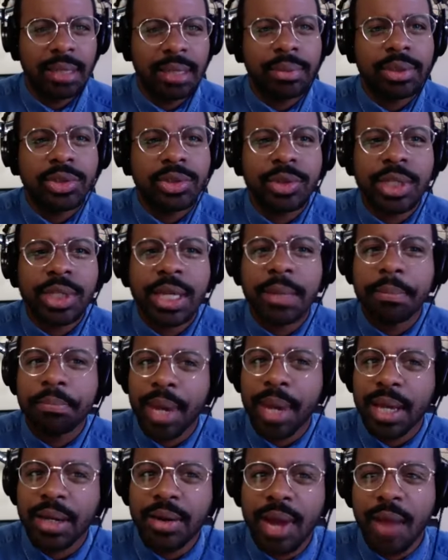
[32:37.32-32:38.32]
But you get
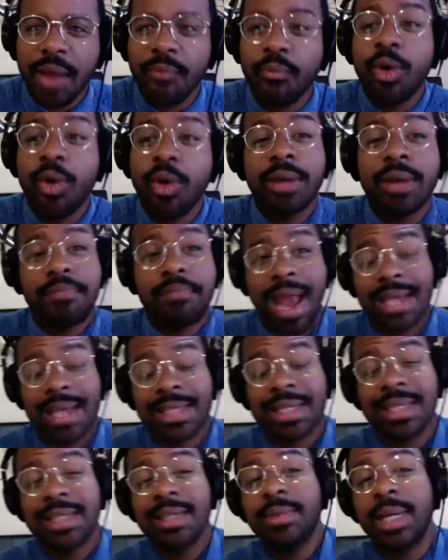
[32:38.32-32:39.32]
better at one
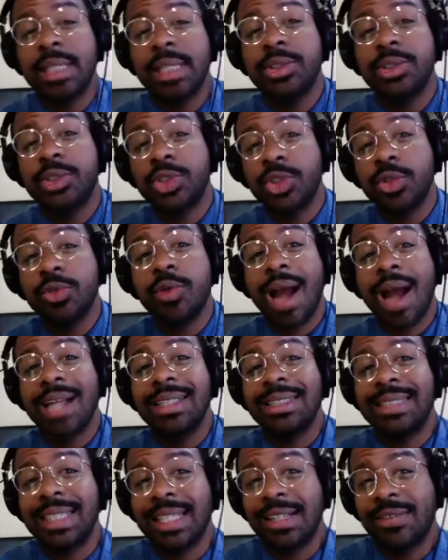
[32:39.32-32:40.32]
masking them and two
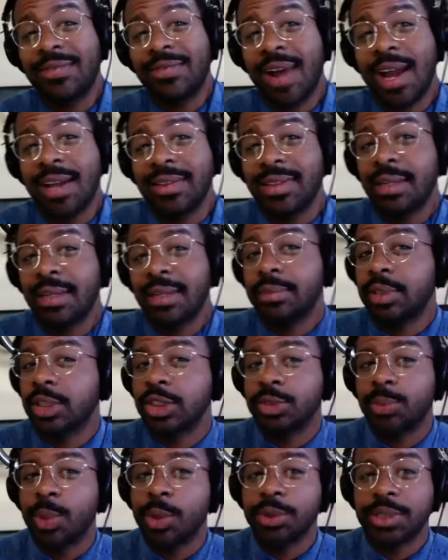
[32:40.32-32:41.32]
identifying them.
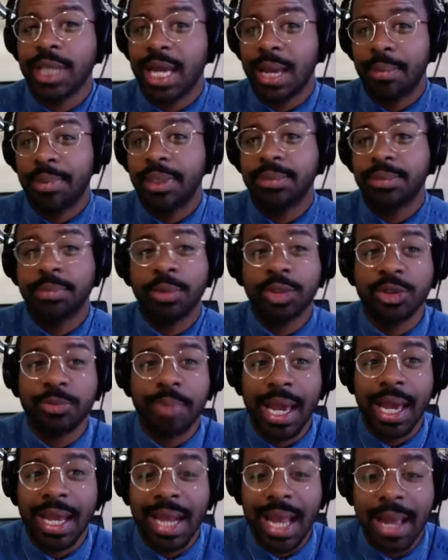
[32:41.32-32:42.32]
Because most habits, most
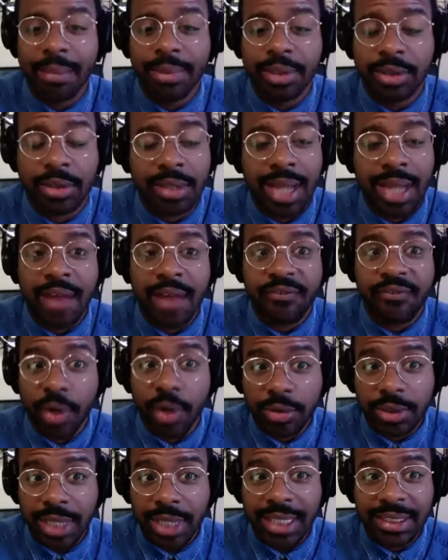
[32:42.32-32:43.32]
bad habits are not
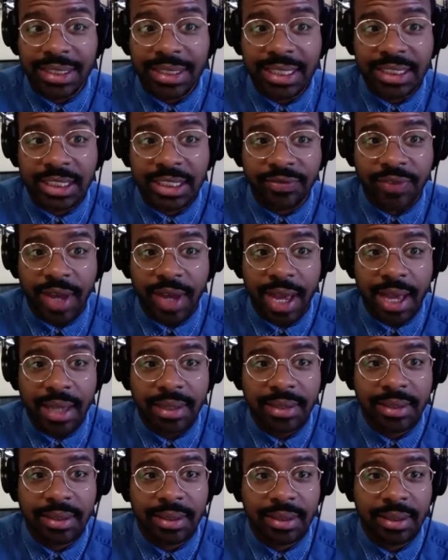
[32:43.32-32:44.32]
first
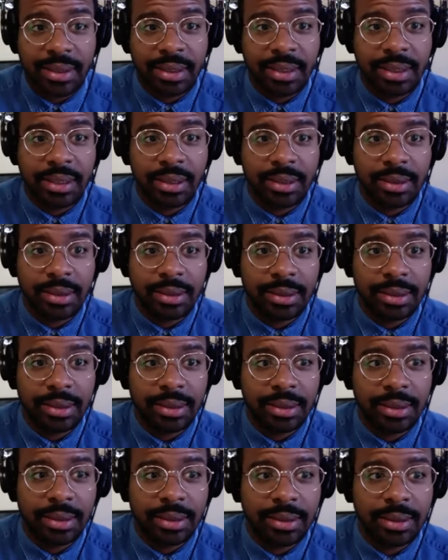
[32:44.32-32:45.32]
identified.
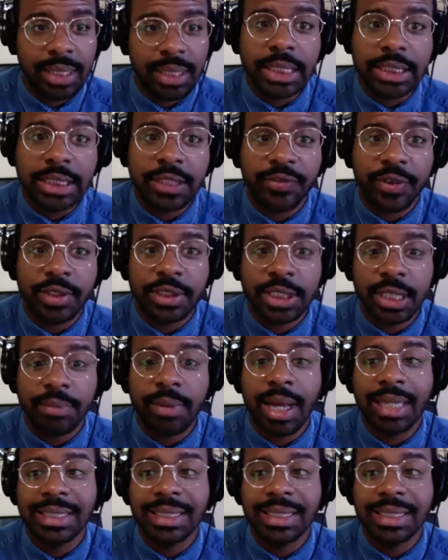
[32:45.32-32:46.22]
That's the first step.